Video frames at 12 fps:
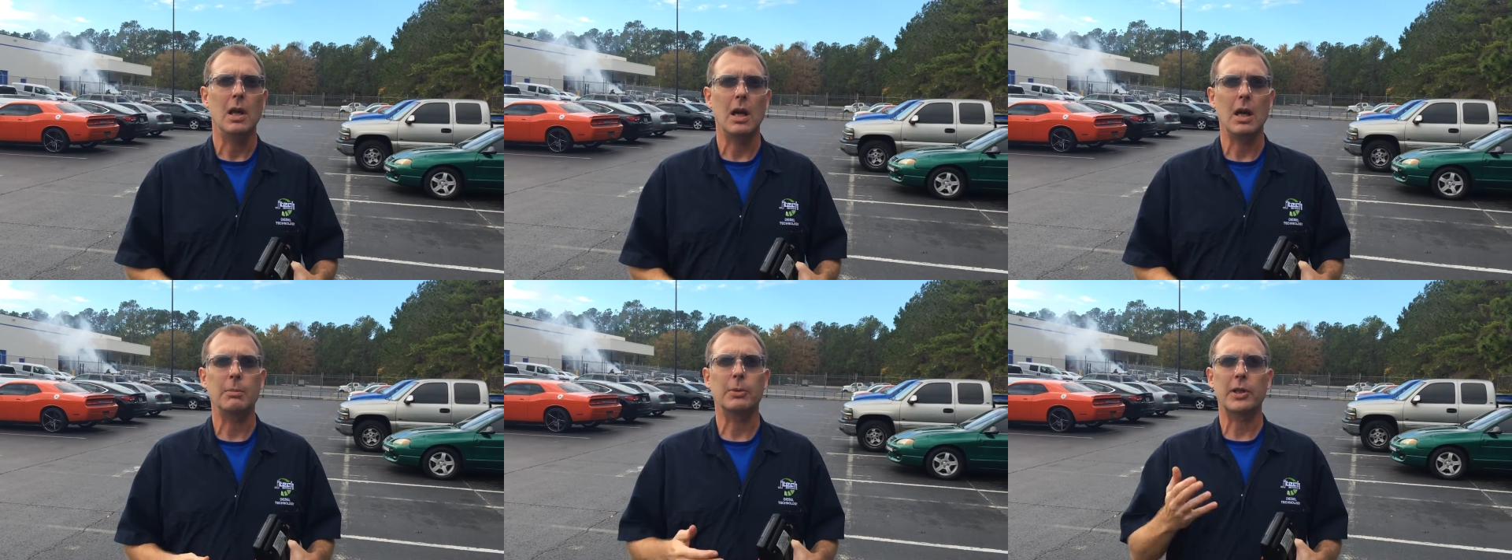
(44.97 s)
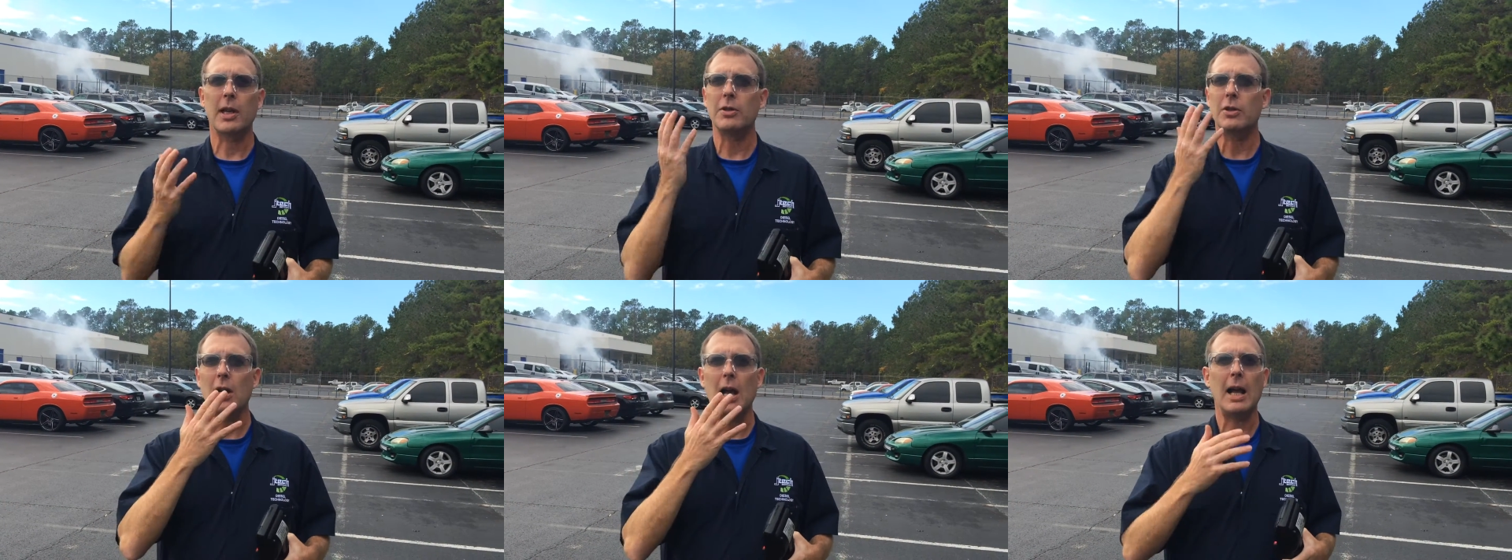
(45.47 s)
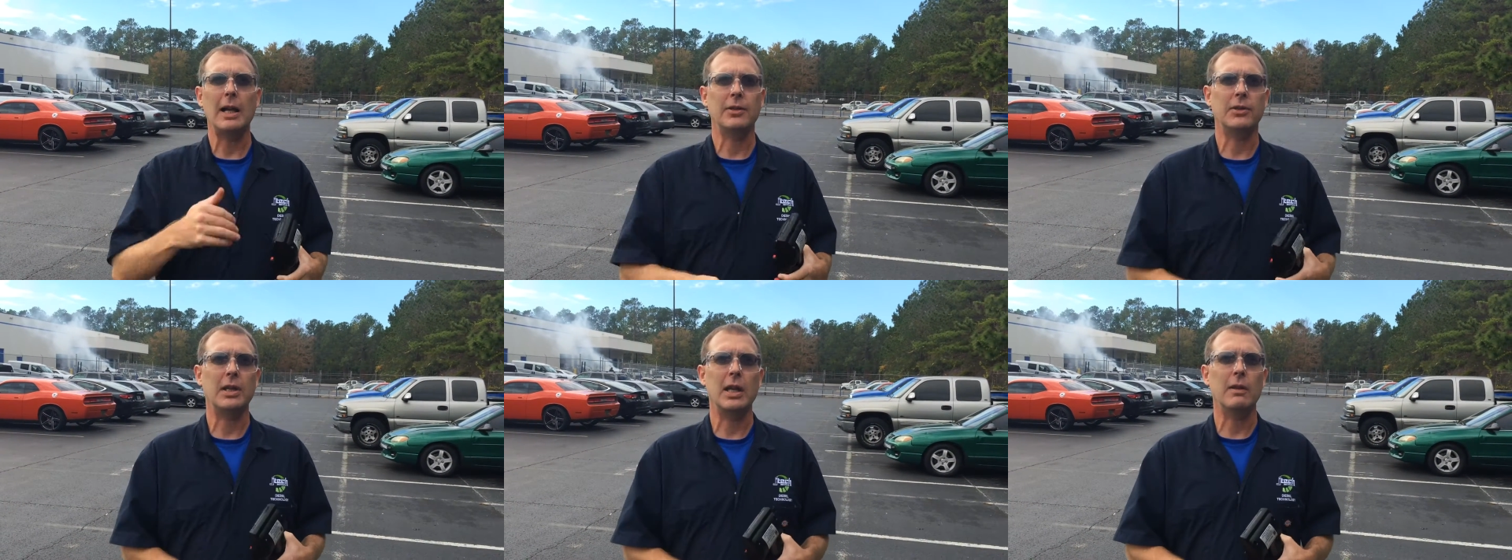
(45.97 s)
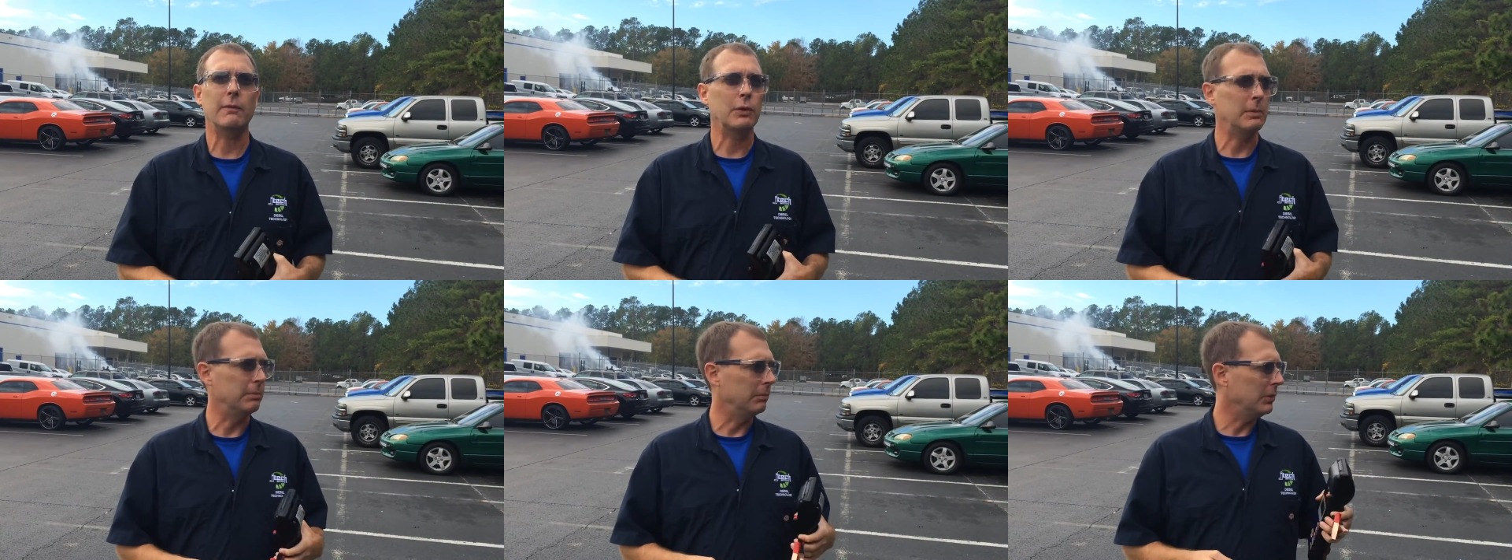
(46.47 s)
uh, protect your eyes, skin
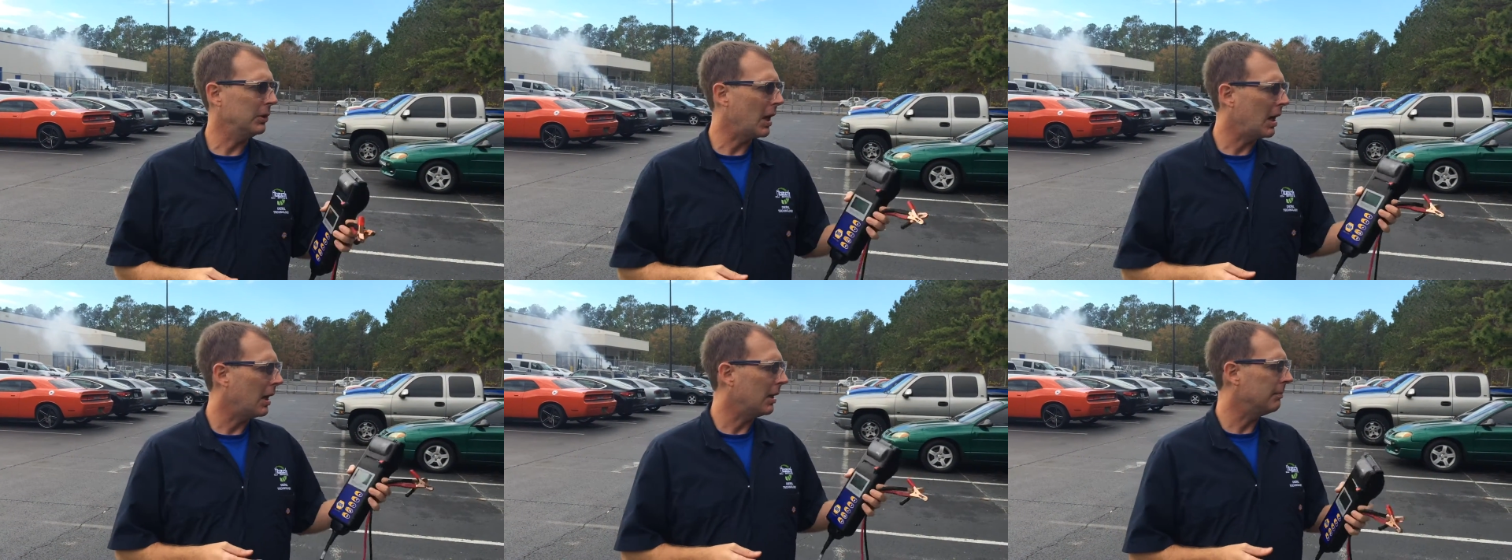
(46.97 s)
from uh,